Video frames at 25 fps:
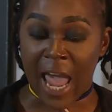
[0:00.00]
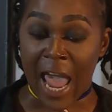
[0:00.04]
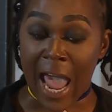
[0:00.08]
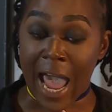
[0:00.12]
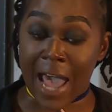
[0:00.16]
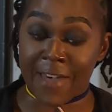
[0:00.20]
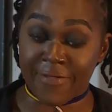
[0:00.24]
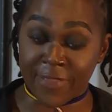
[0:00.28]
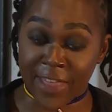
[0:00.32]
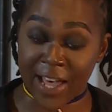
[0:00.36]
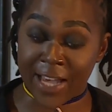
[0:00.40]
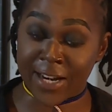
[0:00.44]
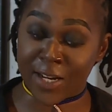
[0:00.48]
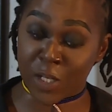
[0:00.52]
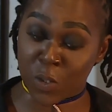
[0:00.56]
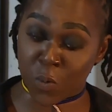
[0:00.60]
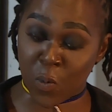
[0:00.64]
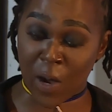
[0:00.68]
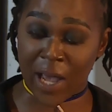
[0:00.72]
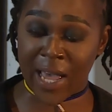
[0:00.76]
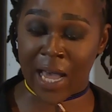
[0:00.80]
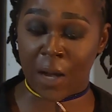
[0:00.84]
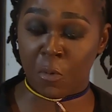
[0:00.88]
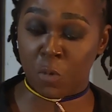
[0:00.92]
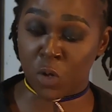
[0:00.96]
And that is
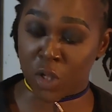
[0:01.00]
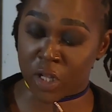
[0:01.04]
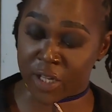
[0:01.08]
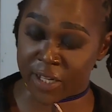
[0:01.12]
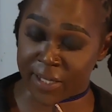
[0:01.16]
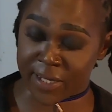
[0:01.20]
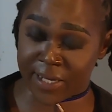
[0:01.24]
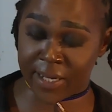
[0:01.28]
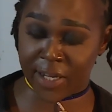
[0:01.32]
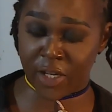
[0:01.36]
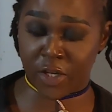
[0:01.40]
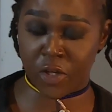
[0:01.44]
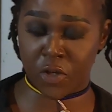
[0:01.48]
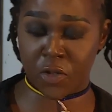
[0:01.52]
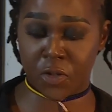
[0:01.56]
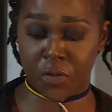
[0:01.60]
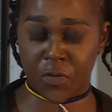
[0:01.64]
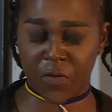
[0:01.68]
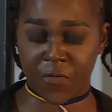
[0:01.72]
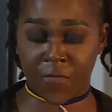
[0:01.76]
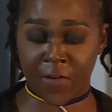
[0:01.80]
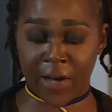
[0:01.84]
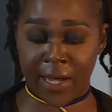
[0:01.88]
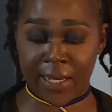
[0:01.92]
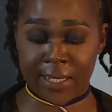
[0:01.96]
why I will continue to
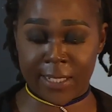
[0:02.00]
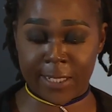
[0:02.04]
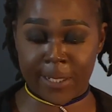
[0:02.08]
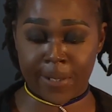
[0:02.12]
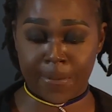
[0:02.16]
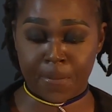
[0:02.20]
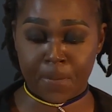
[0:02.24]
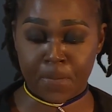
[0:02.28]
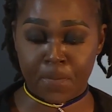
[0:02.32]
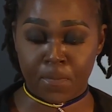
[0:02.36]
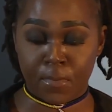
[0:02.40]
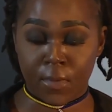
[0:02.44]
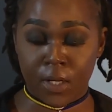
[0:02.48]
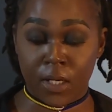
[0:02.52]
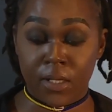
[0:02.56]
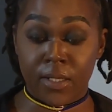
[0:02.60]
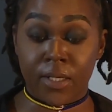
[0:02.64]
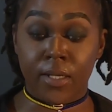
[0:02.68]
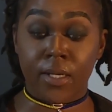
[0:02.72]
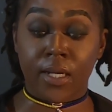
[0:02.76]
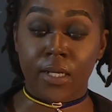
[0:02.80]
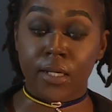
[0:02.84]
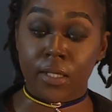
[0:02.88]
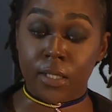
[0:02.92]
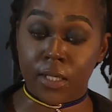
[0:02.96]
fight,
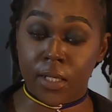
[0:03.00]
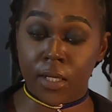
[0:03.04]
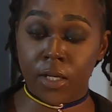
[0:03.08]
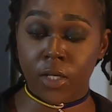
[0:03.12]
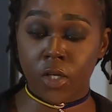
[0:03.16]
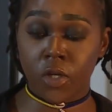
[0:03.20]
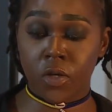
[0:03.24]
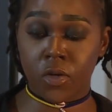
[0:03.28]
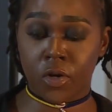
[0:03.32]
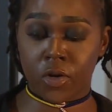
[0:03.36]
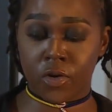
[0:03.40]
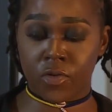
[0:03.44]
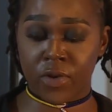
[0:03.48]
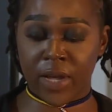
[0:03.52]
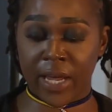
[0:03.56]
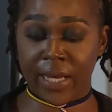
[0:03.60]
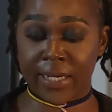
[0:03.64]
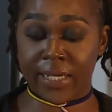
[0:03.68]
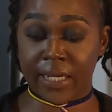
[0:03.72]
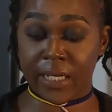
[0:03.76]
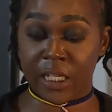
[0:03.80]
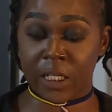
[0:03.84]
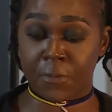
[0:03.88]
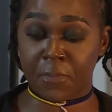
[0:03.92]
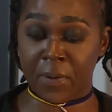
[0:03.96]
to continue
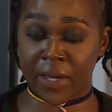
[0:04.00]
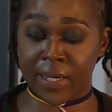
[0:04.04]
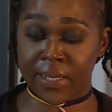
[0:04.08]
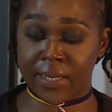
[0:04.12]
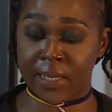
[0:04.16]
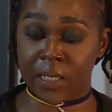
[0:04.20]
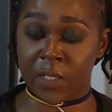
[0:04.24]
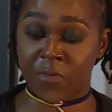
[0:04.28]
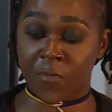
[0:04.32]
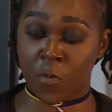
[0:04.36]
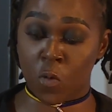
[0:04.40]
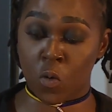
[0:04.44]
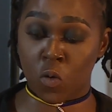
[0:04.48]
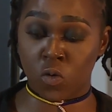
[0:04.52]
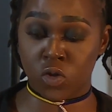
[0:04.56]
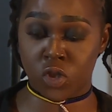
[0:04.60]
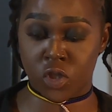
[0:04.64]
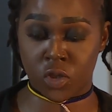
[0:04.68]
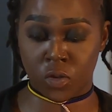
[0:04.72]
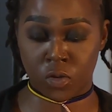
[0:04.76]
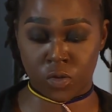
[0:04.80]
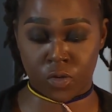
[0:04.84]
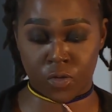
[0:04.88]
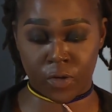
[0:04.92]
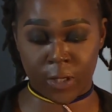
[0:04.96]
creating spaces for all
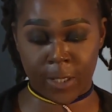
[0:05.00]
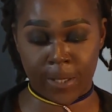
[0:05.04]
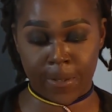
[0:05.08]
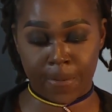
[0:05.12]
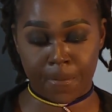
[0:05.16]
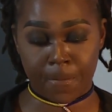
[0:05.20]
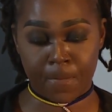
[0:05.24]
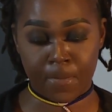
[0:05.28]
children.